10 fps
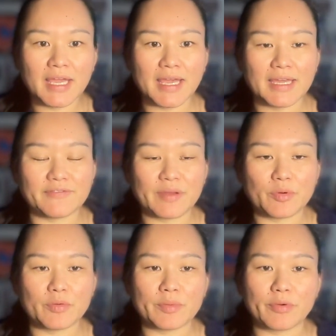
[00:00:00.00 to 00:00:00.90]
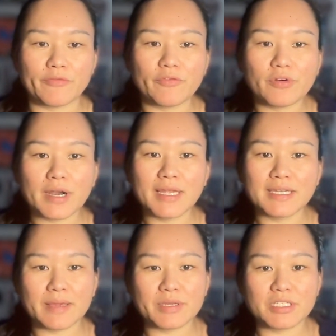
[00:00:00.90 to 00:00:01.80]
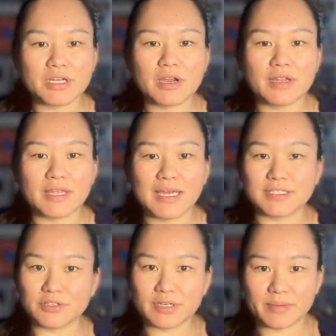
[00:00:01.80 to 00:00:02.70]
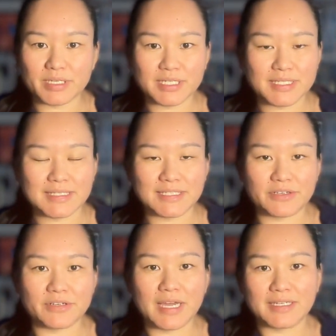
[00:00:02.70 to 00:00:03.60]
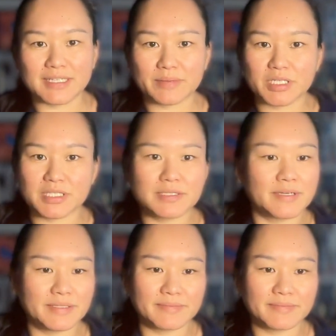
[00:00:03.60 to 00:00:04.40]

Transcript: And 5.1.4, undamaged. A card that has no damage is considered undamaged, right?